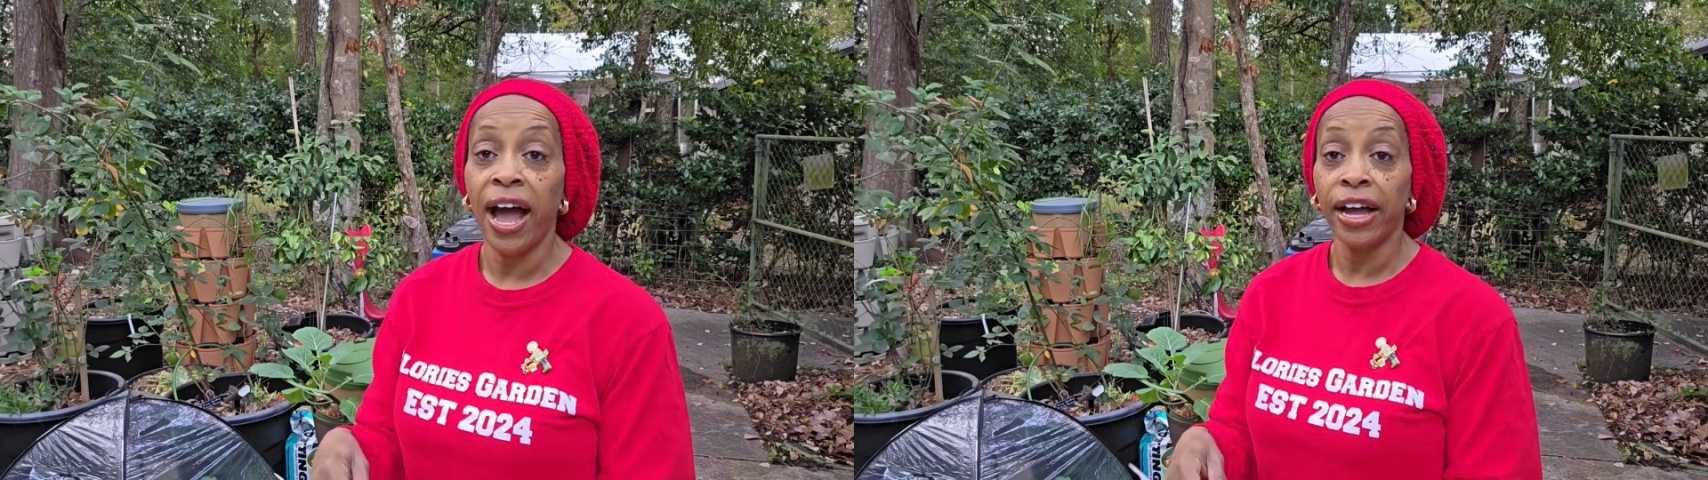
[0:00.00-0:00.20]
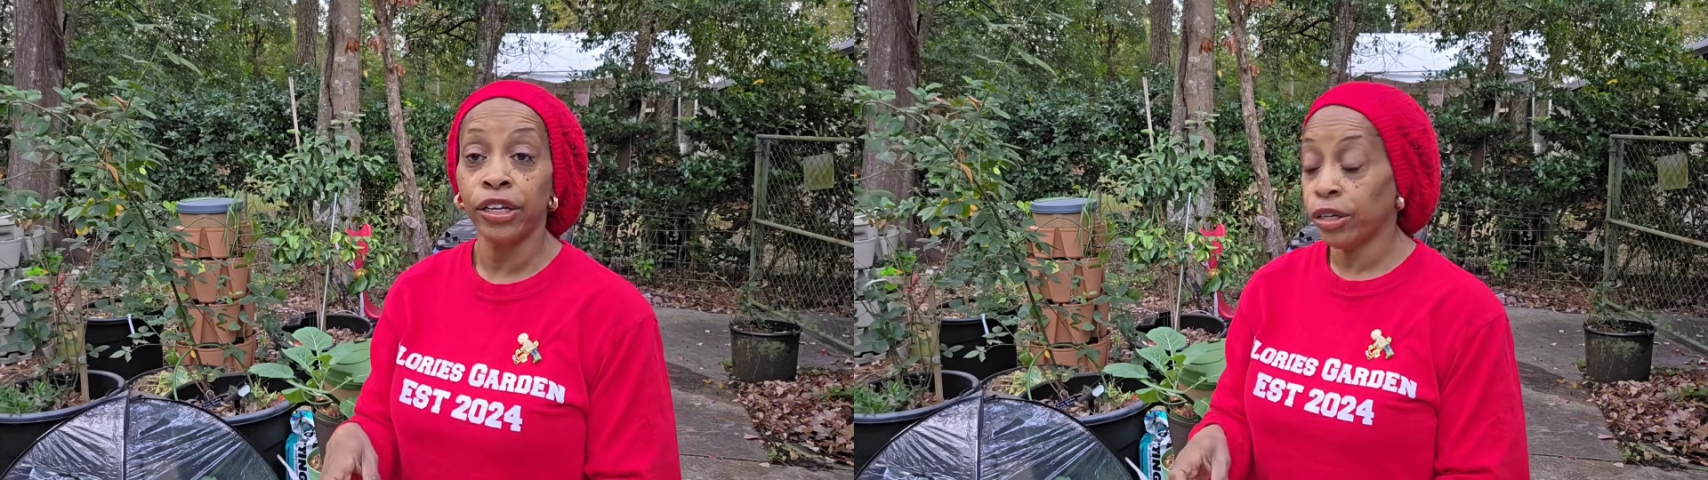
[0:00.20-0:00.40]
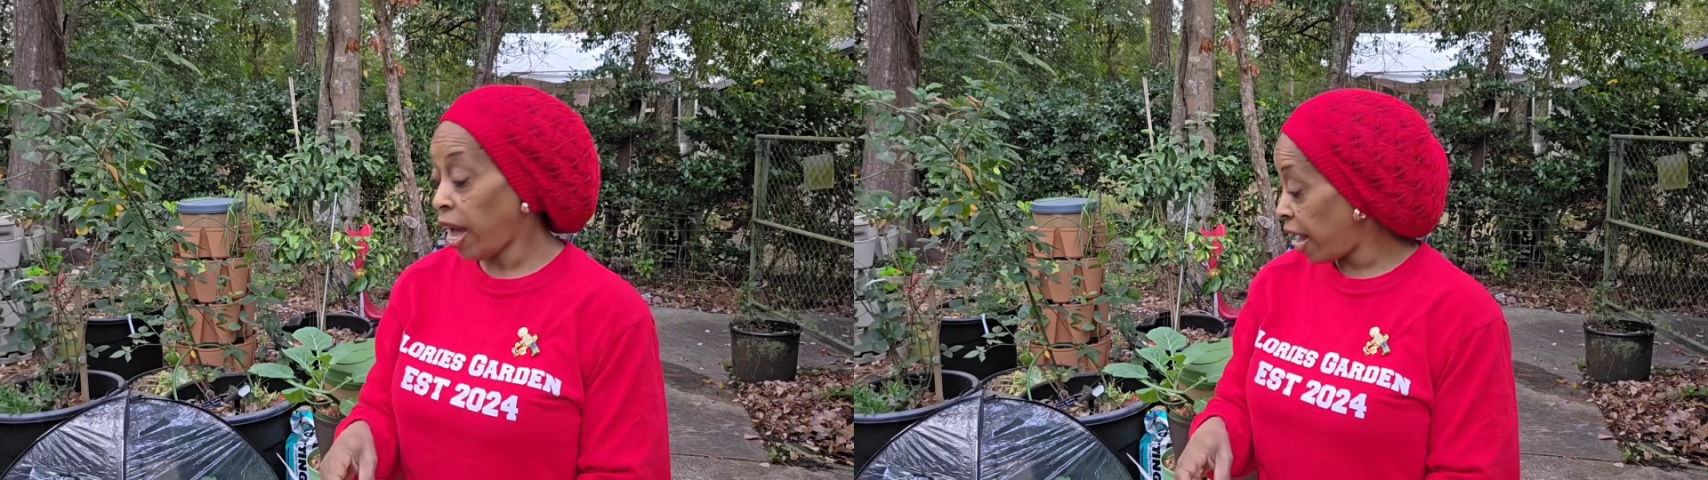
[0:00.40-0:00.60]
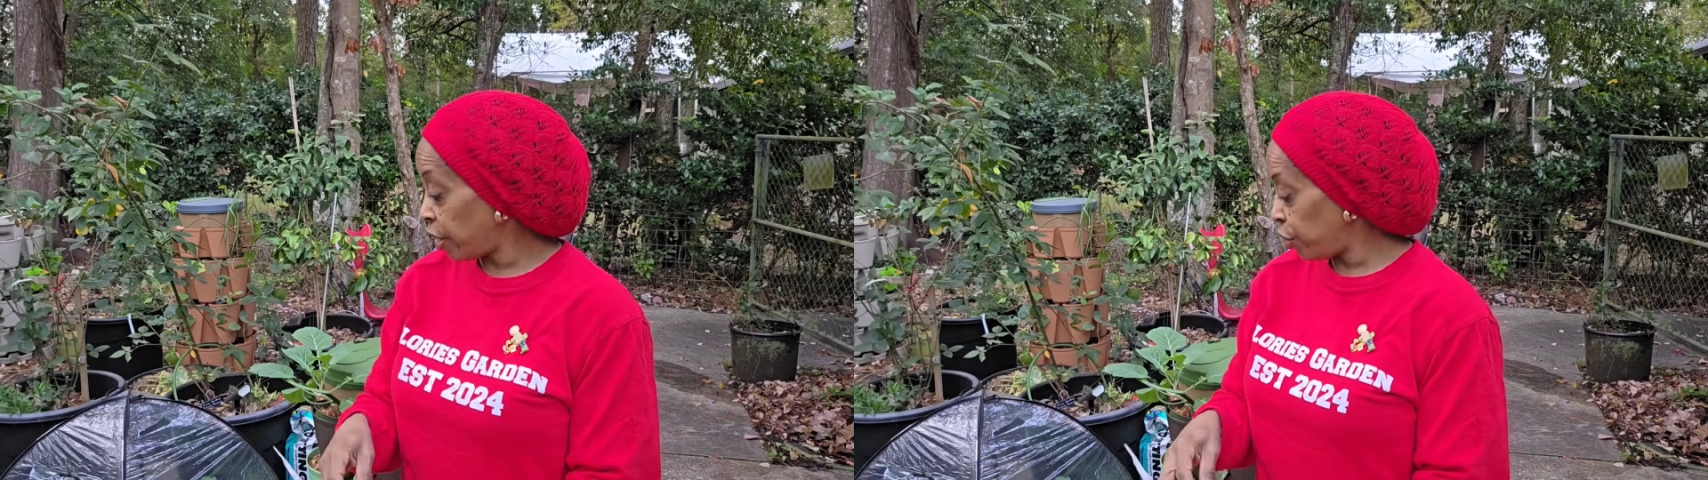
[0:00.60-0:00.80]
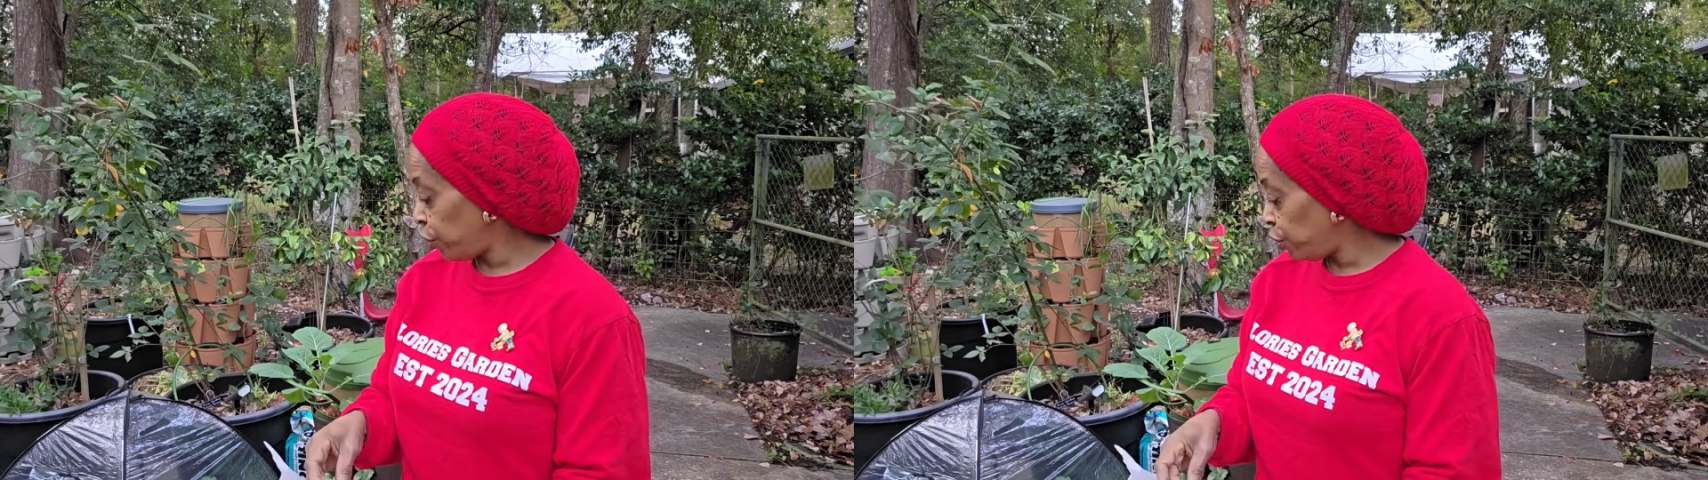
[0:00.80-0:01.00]
how
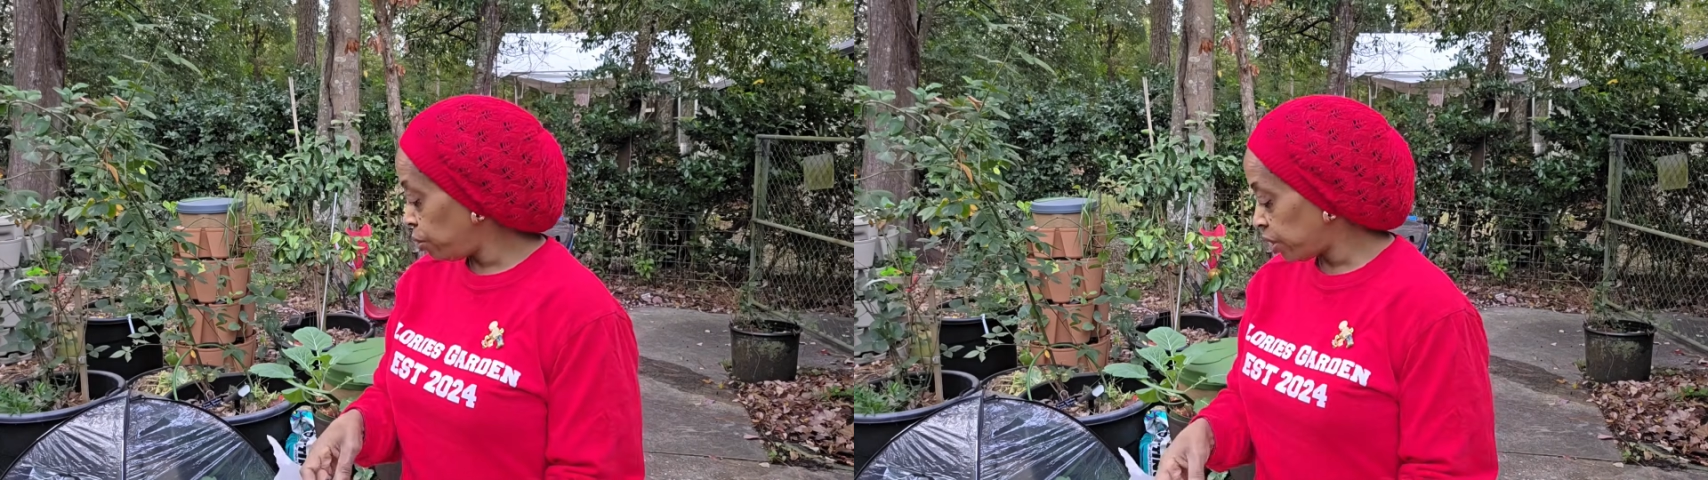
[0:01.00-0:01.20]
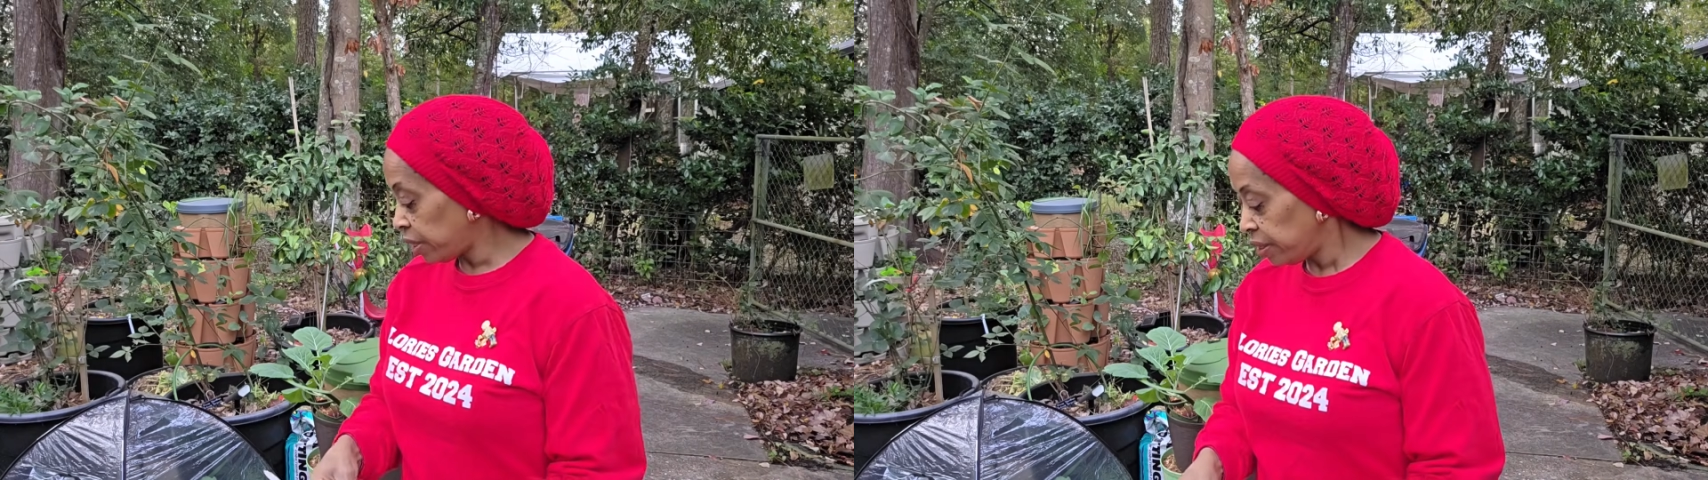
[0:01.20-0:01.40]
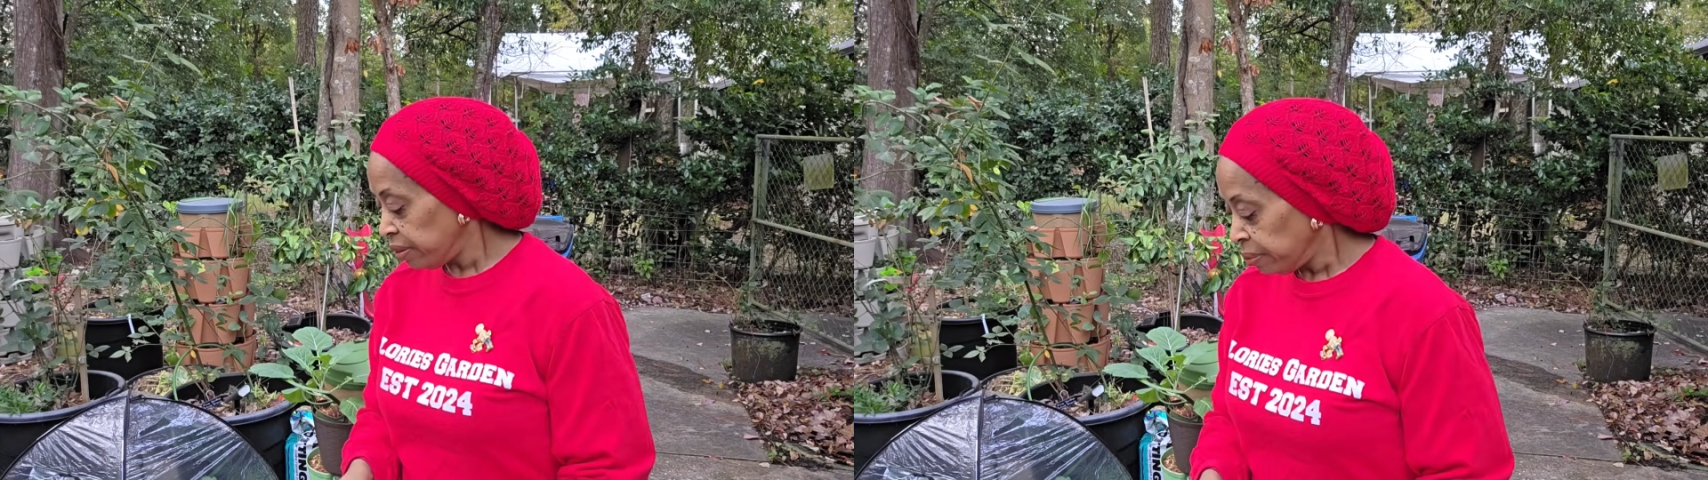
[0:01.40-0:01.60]
you use it.